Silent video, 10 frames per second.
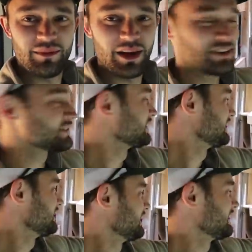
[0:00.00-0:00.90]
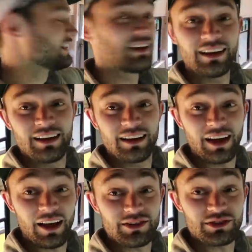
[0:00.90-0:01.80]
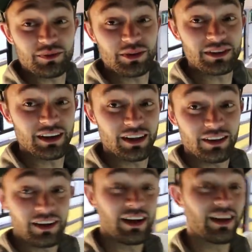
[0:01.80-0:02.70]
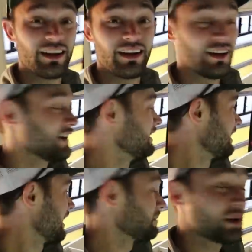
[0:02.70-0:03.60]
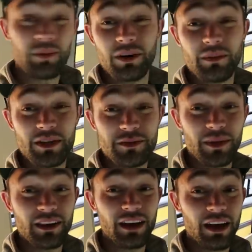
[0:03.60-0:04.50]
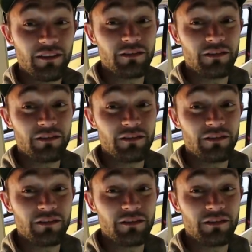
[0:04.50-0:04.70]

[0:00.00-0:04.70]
Beds are in, couches are put together. I'm gonna pretty much spend the day